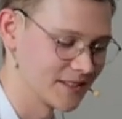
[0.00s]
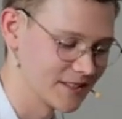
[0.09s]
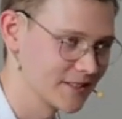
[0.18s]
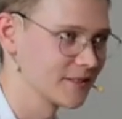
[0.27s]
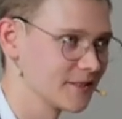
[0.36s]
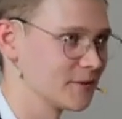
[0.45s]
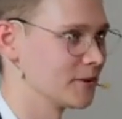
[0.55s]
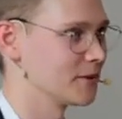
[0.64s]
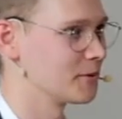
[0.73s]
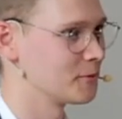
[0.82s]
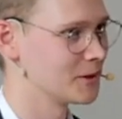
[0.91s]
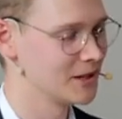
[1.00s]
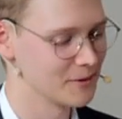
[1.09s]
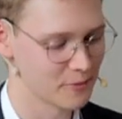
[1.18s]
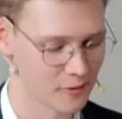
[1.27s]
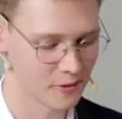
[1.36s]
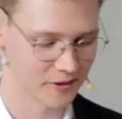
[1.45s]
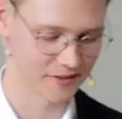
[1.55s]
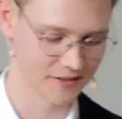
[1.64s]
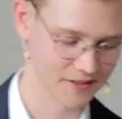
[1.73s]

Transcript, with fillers: is a really important